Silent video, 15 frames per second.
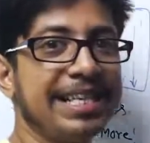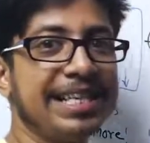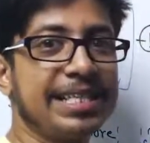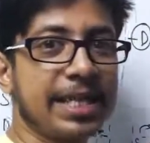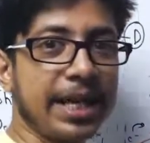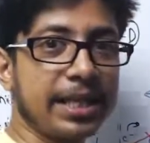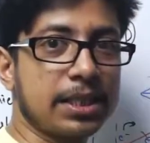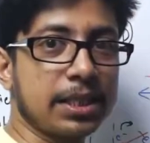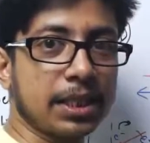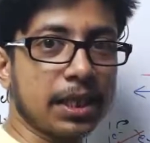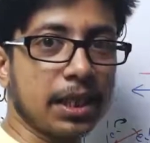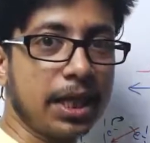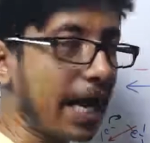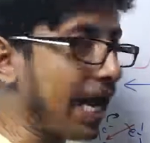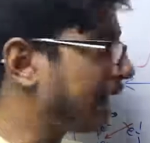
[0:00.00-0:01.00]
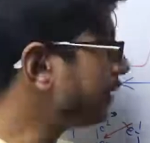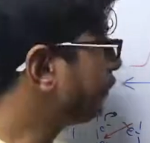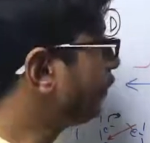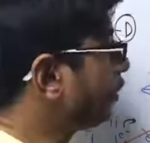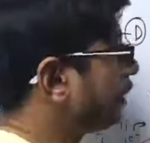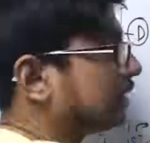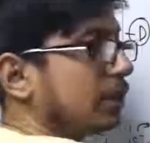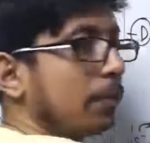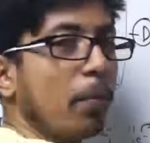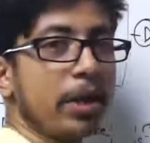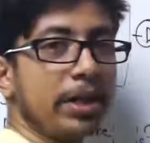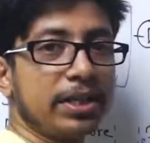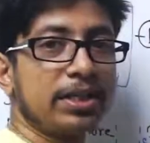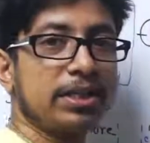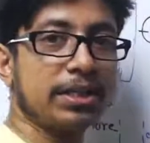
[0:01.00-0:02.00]
detector and if you look at the
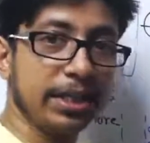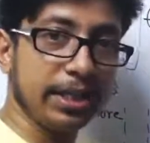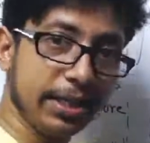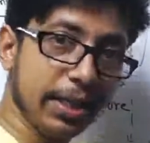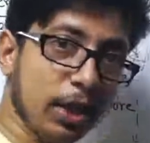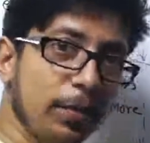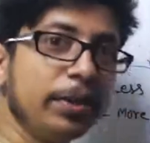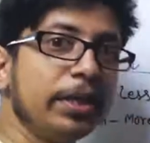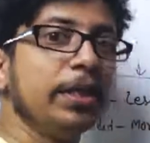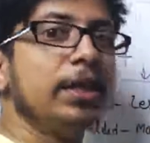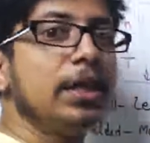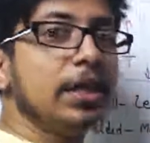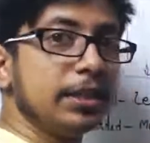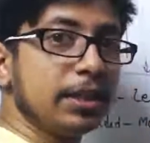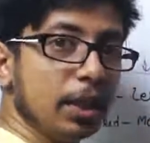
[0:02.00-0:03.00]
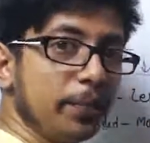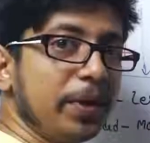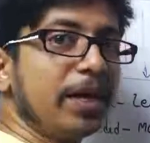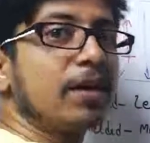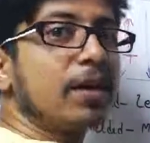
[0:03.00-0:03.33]
monitor screen, there will be a